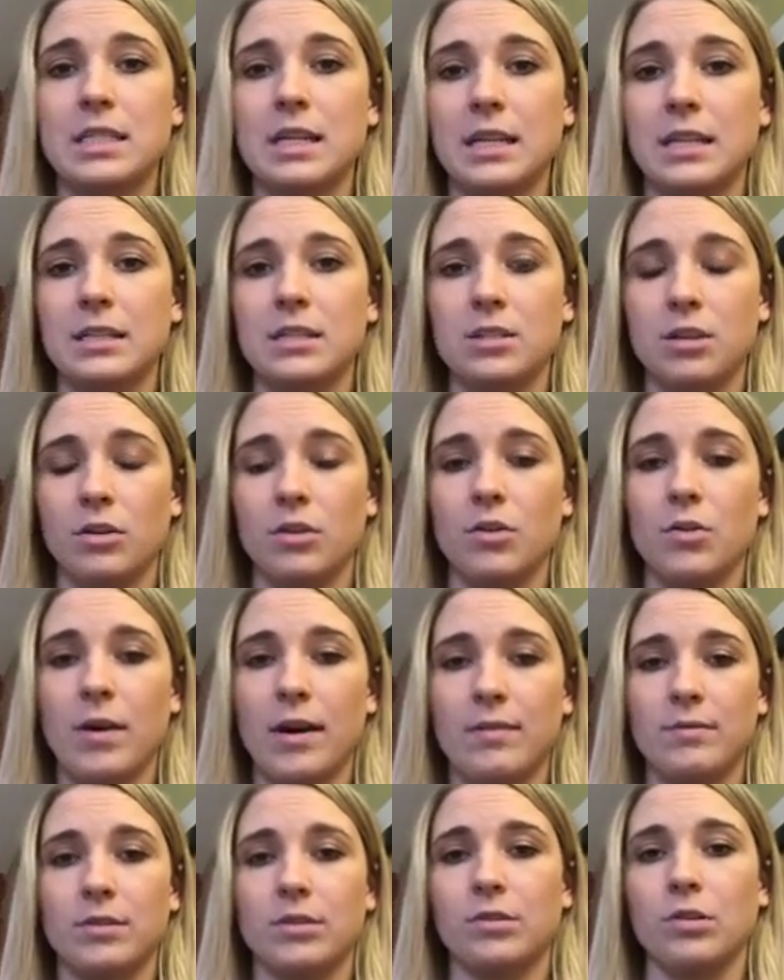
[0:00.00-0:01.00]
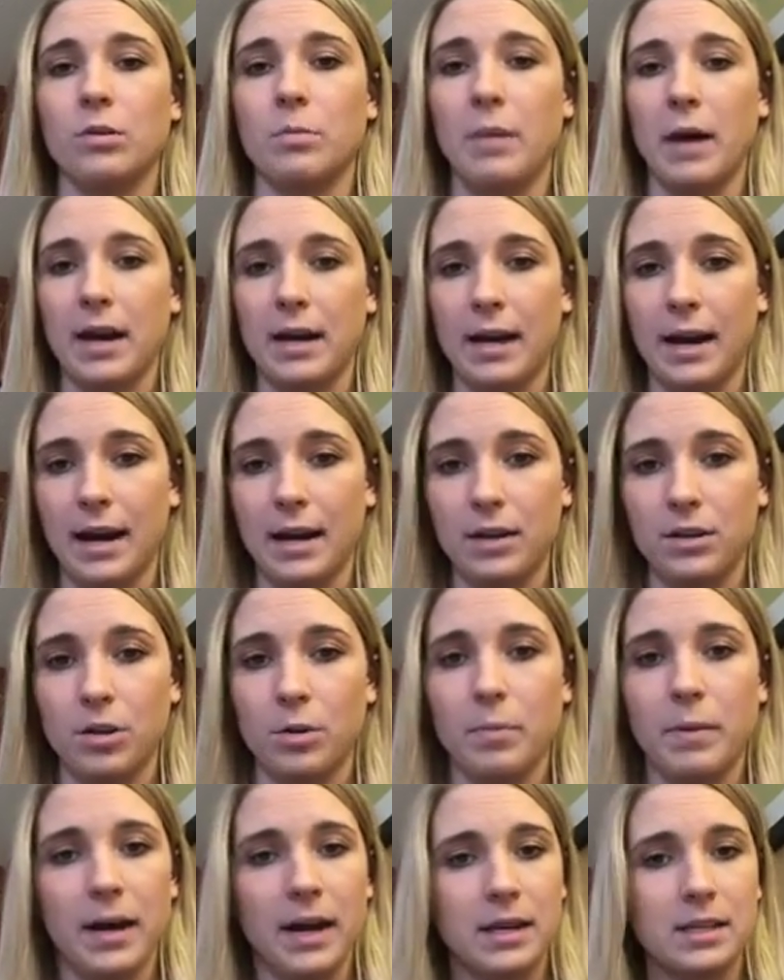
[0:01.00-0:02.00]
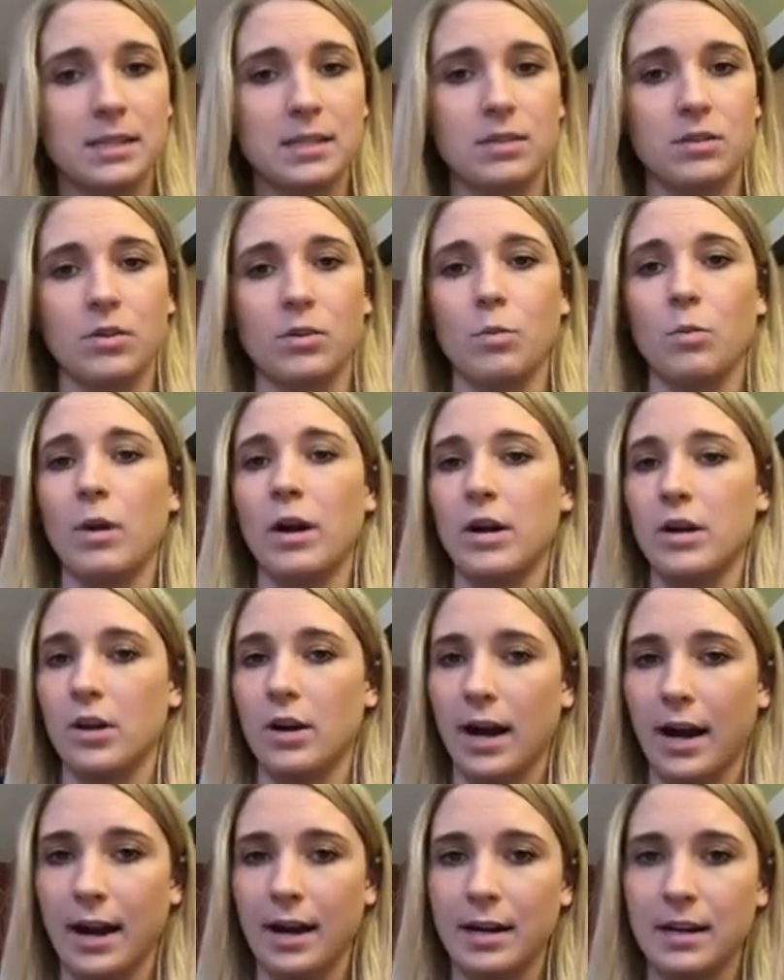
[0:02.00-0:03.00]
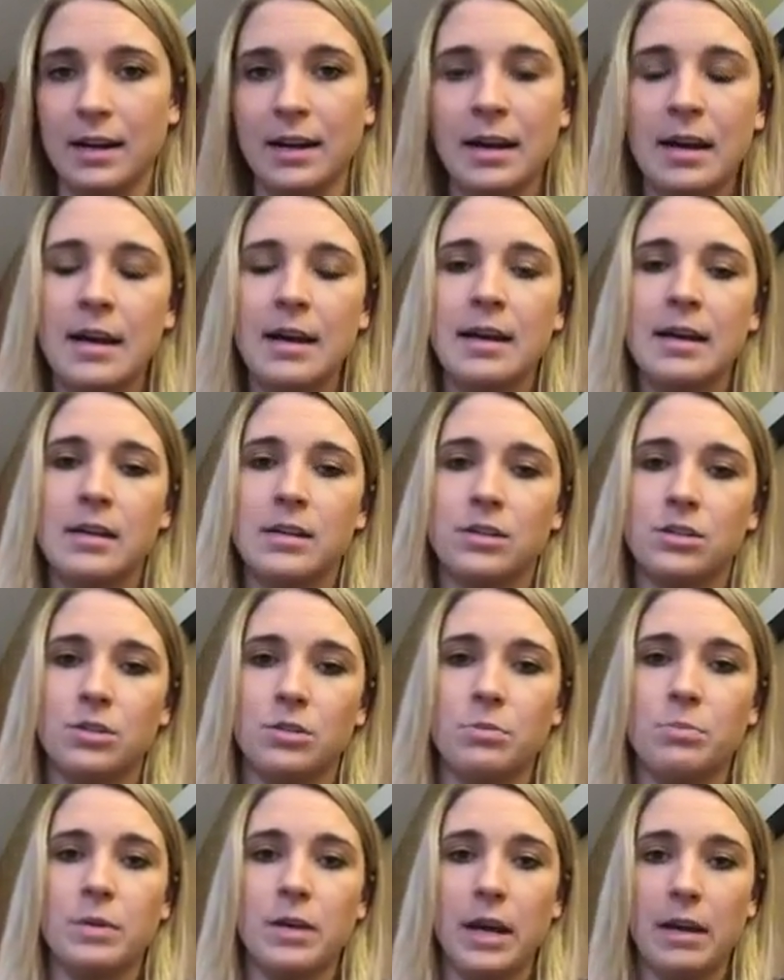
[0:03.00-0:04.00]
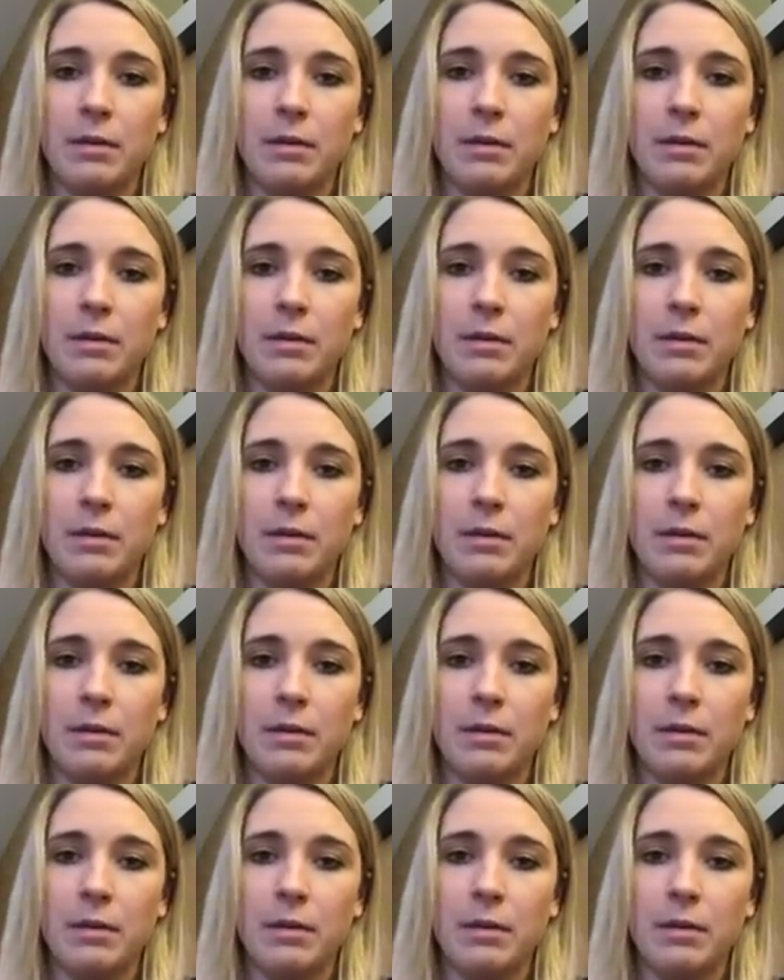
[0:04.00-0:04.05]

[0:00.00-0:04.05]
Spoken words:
And so you have to look back at your past or where you're at to be